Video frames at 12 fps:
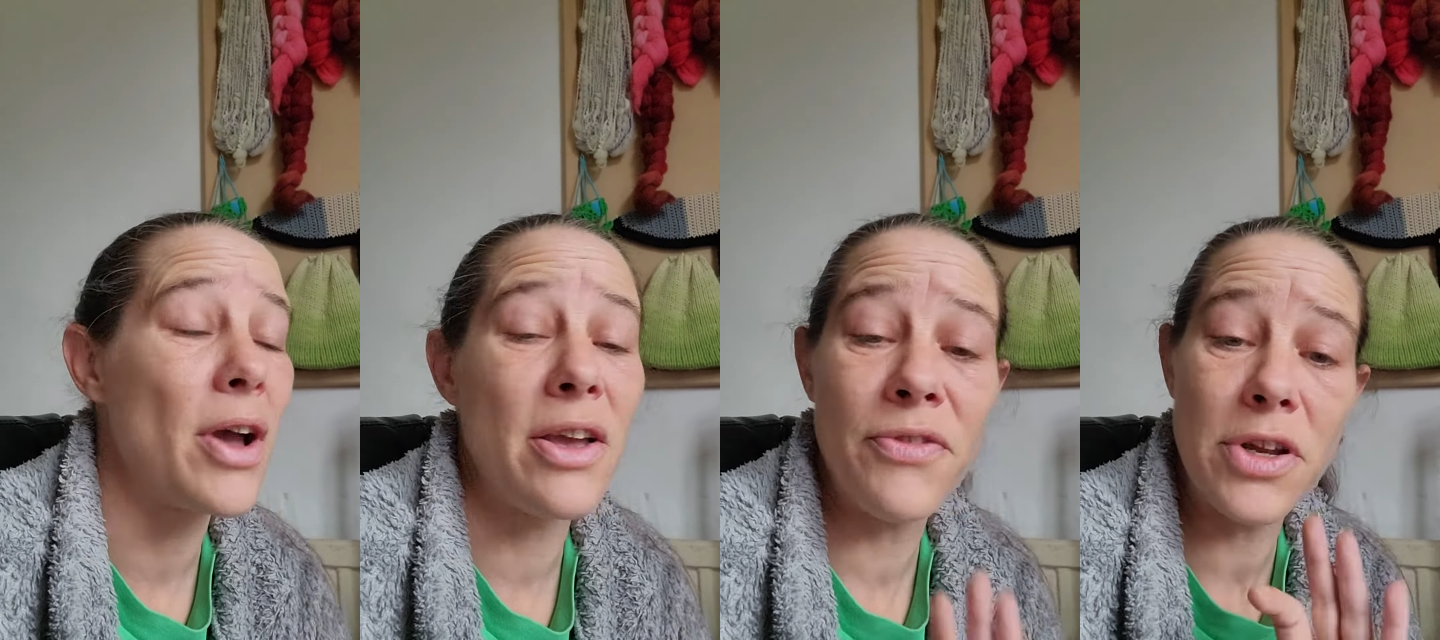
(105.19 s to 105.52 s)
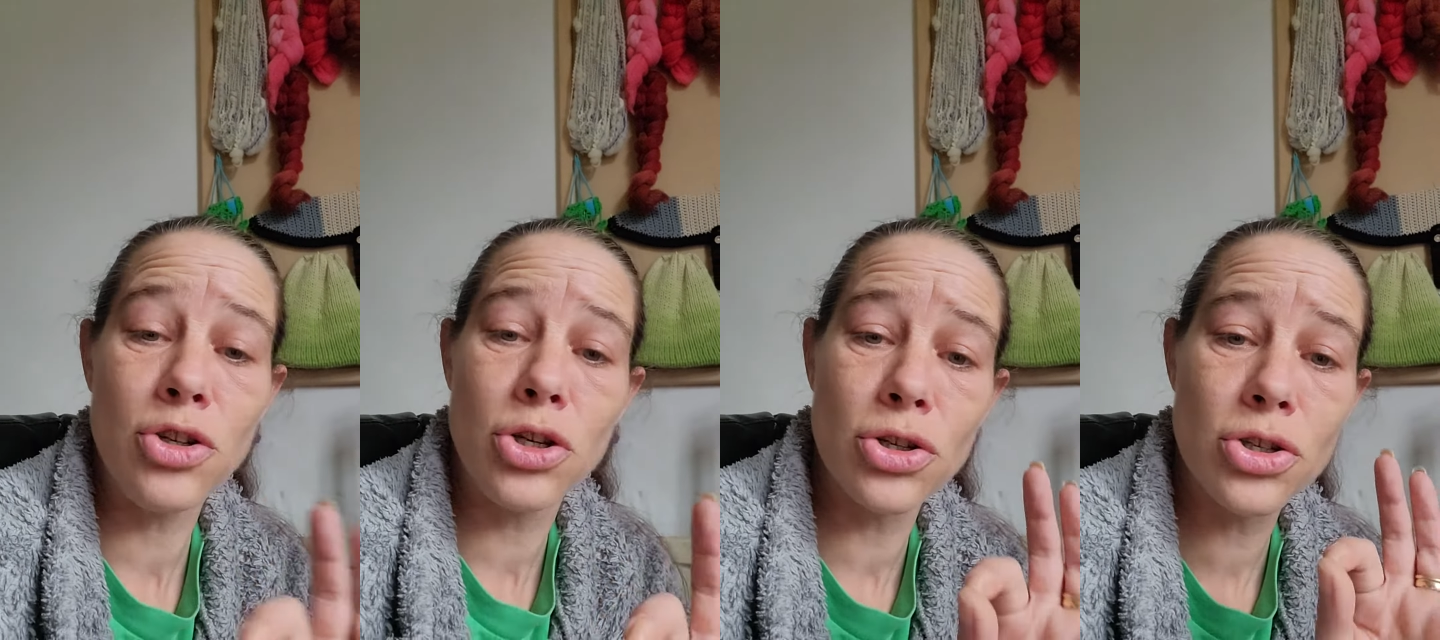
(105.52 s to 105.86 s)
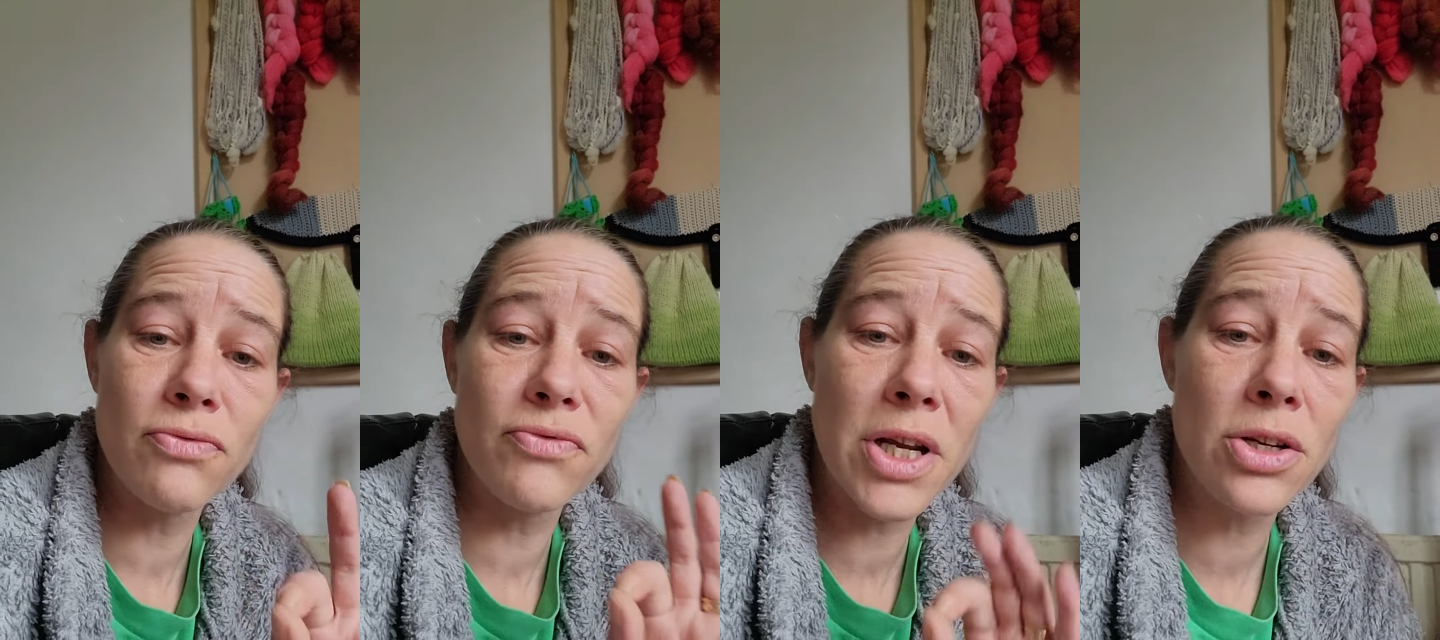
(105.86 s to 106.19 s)
If it
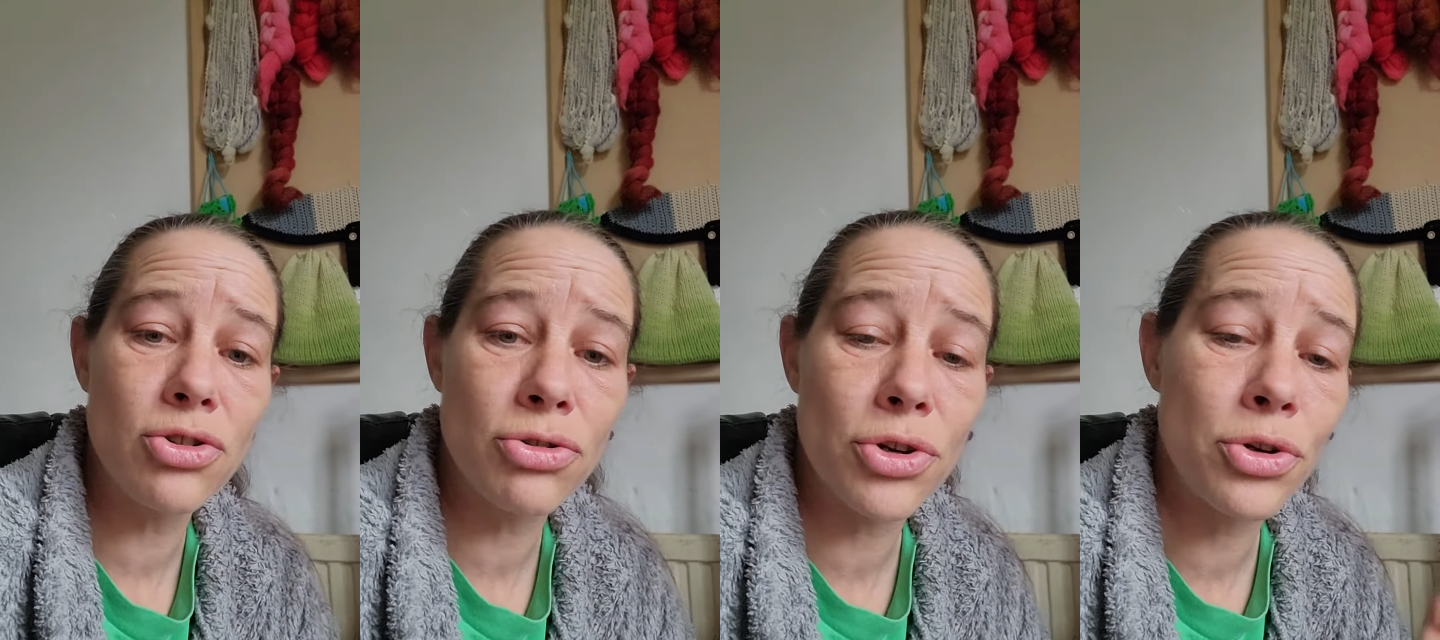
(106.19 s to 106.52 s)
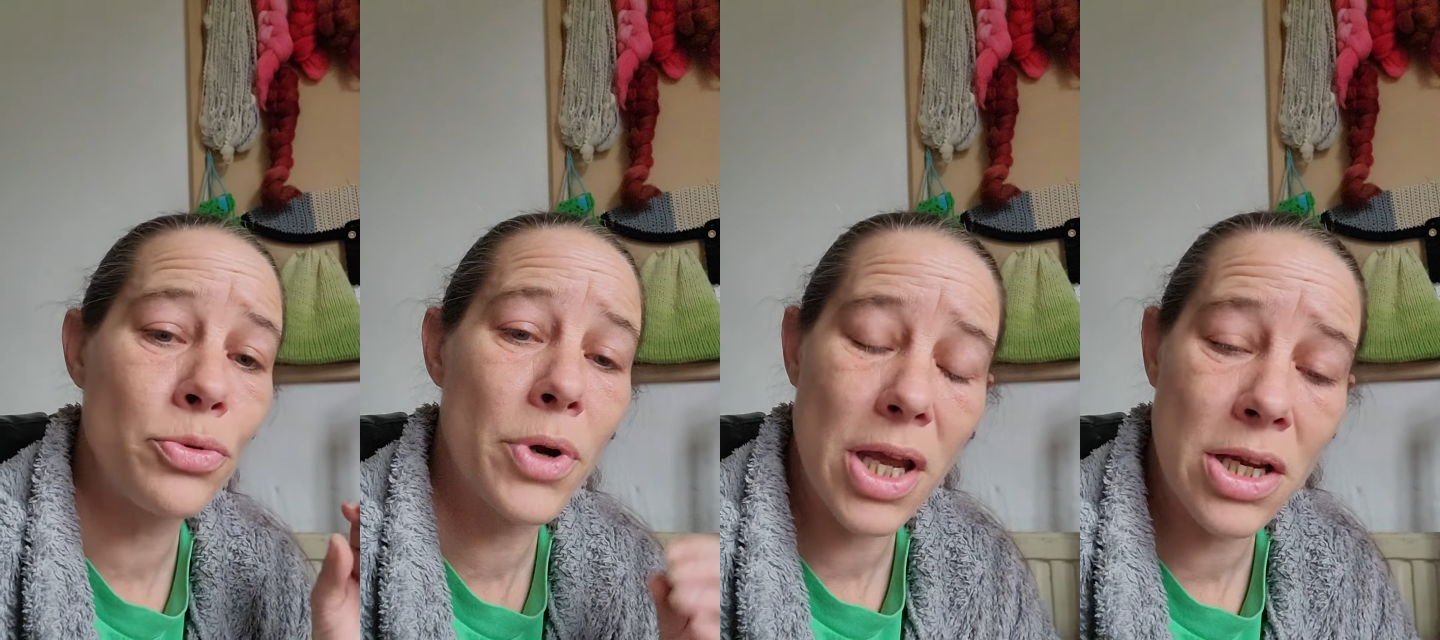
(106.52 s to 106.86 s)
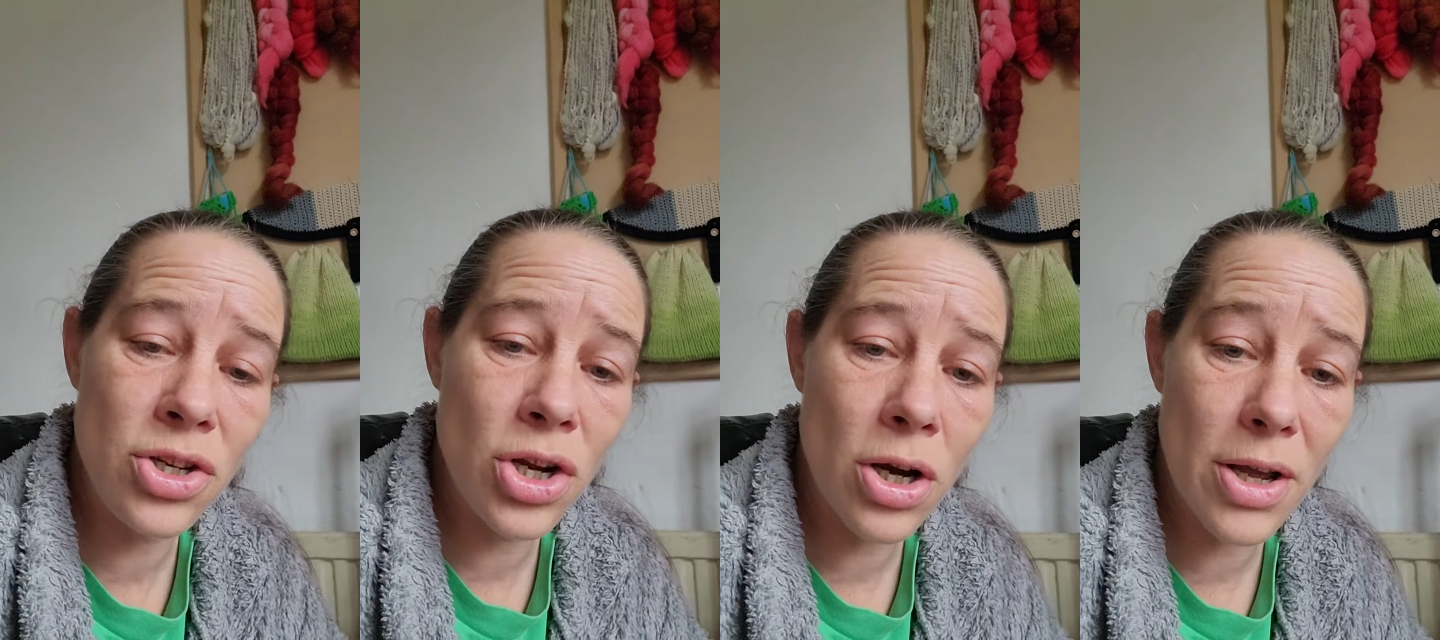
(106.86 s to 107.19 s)
doesn't ring true
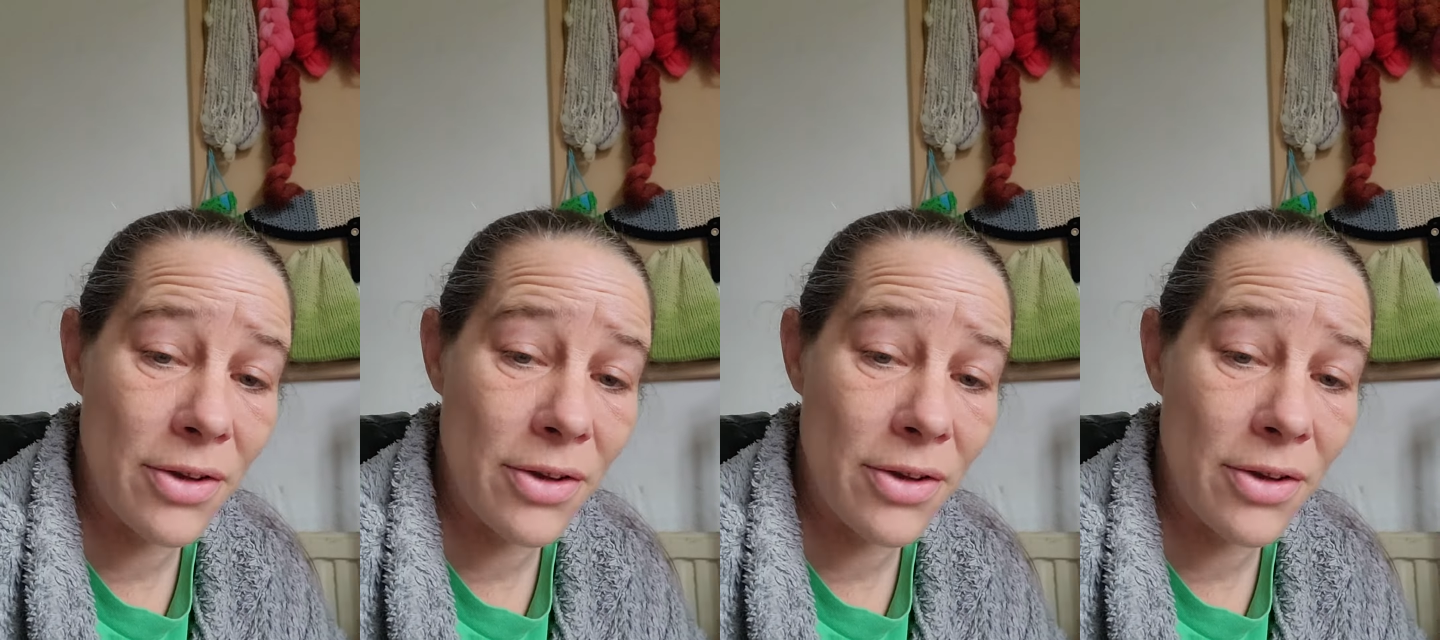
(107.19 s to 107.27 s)
in your,